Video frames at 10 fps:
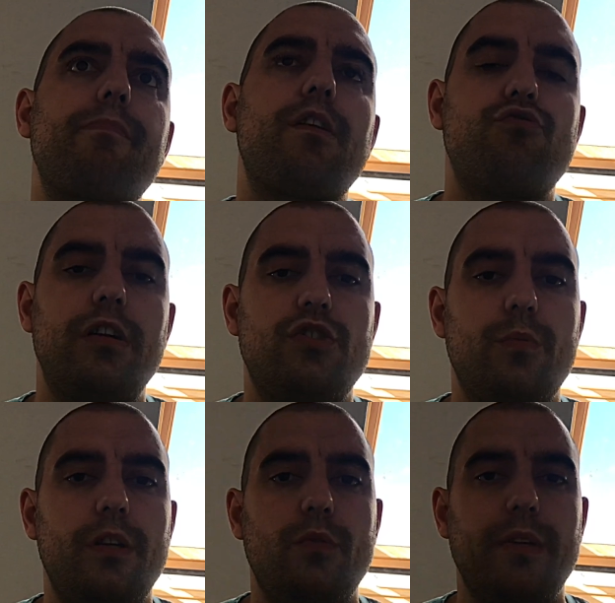transfer
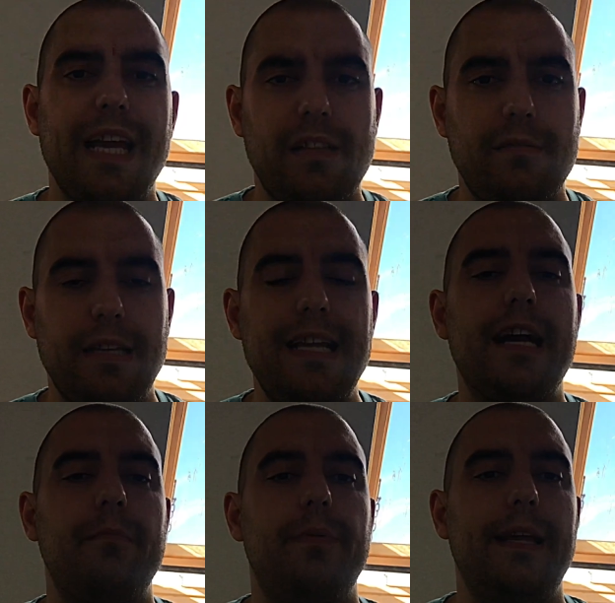window to get
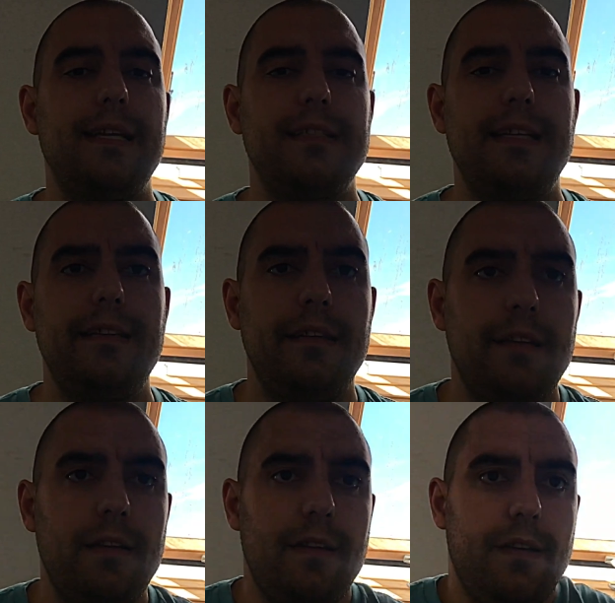attacking players in.
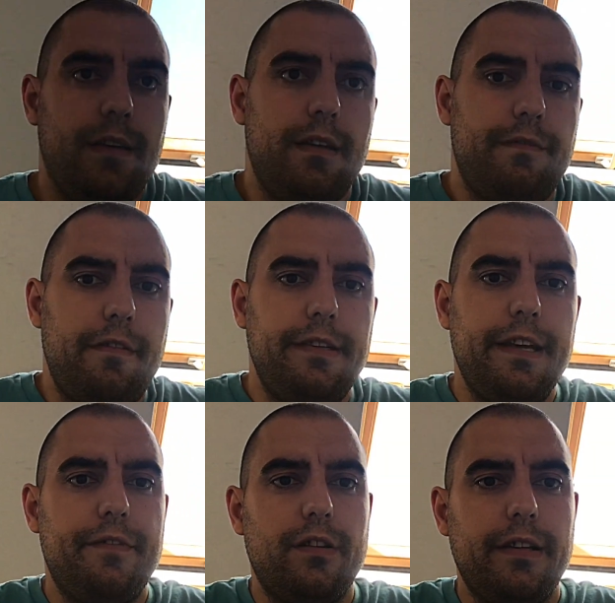Very
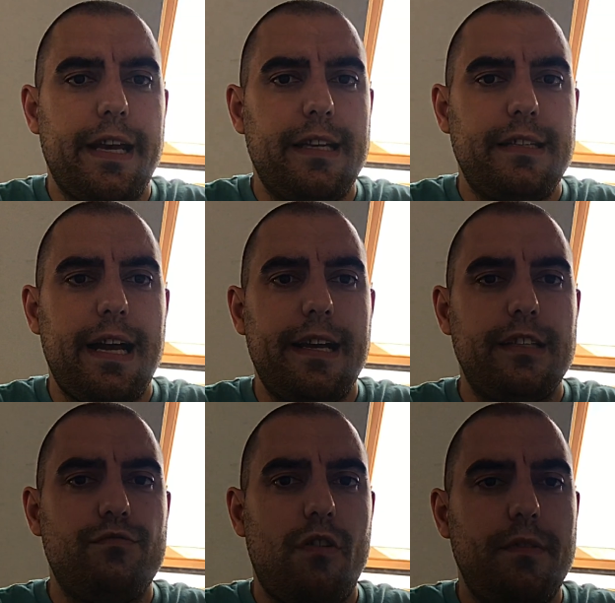difficult to get
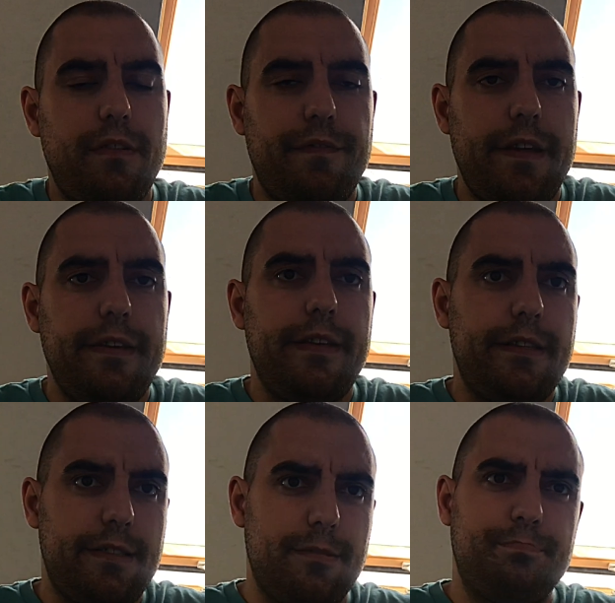attackers rather than
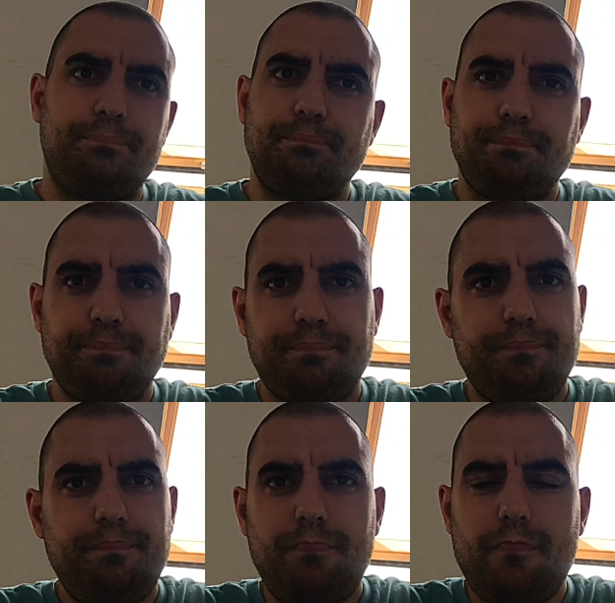defenders.
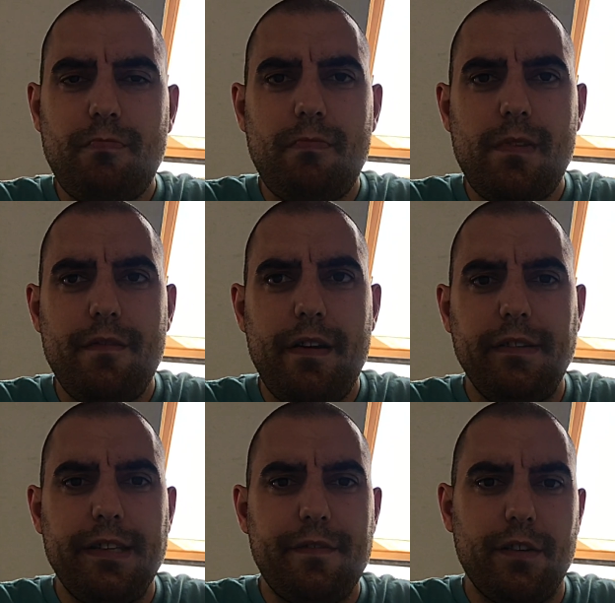Very
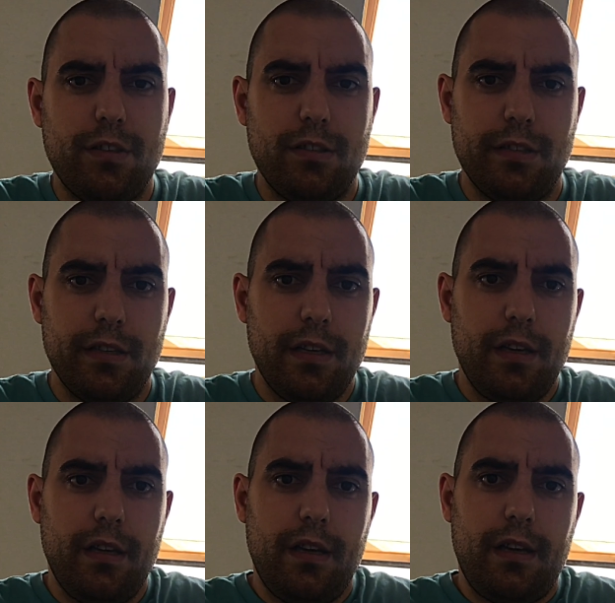difficult.
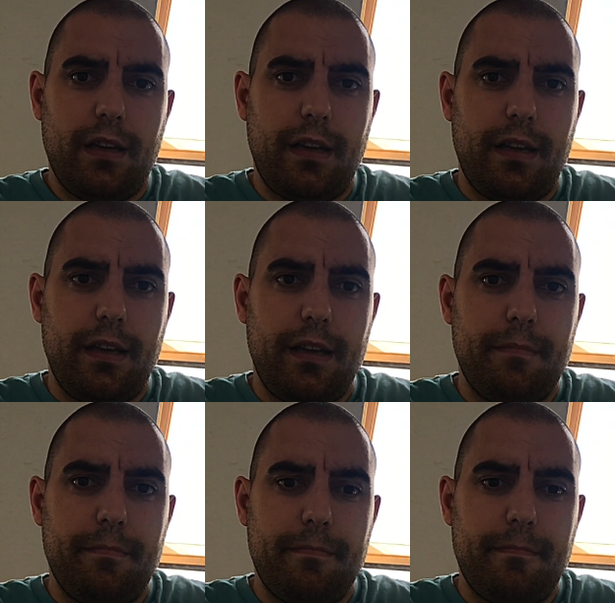
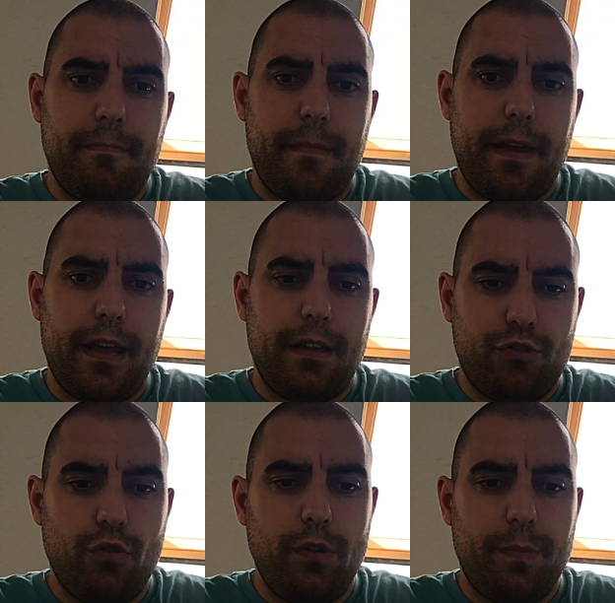And I
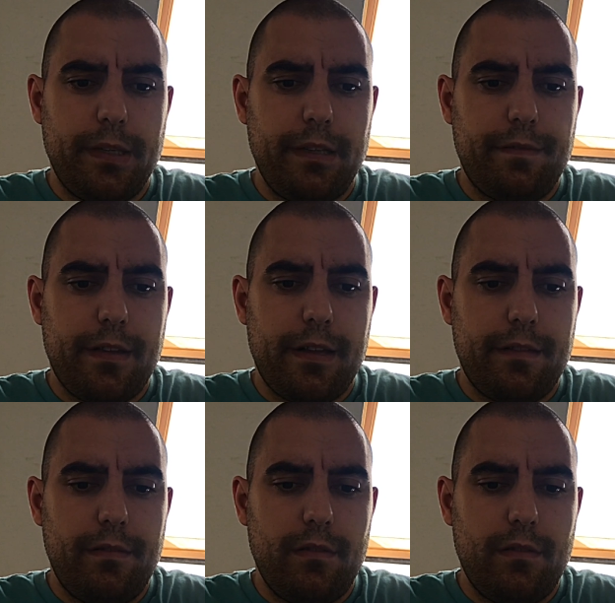truly believe that